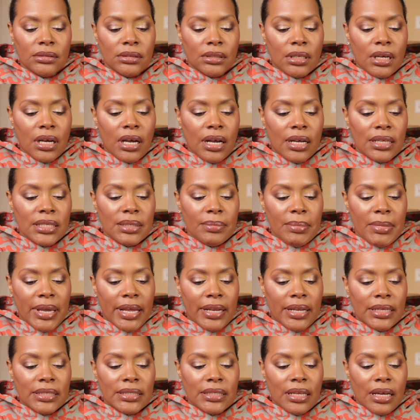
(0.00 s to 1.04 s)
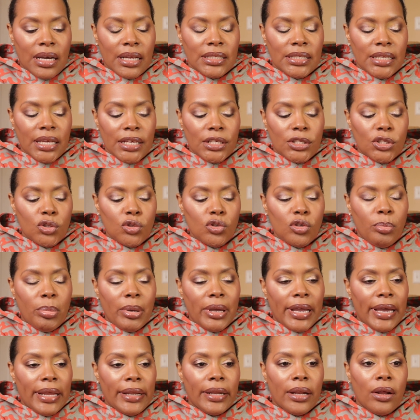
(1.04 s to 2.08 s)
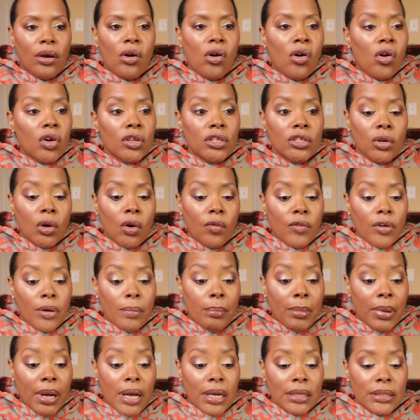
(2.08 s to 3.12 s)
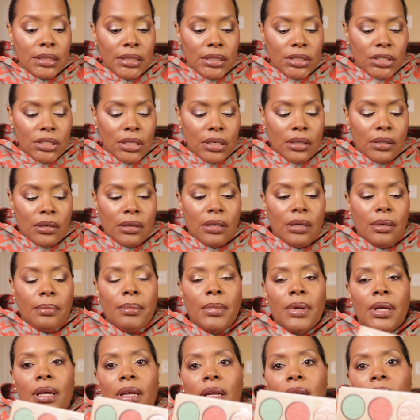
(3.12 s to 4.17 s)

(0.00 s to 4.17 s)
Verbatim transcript: Cosmetics Latte 2 palette also from BoxyCharm